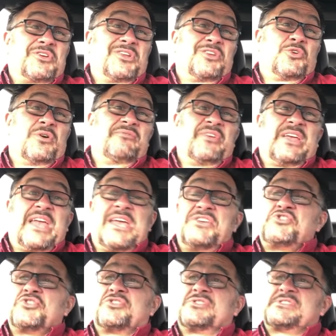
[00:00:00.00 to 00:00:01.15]
You're going to go on
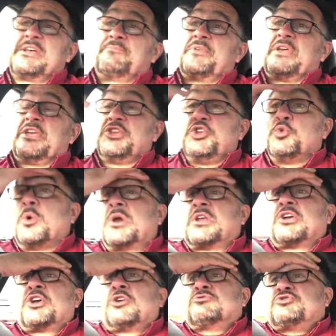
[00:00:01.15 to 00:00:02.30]
vacation or something, and you
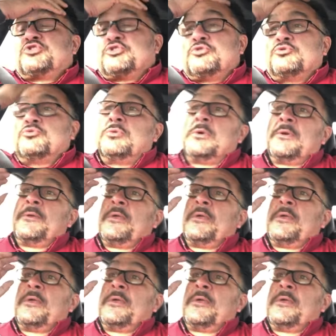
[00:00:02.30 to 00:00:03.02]
want to go to,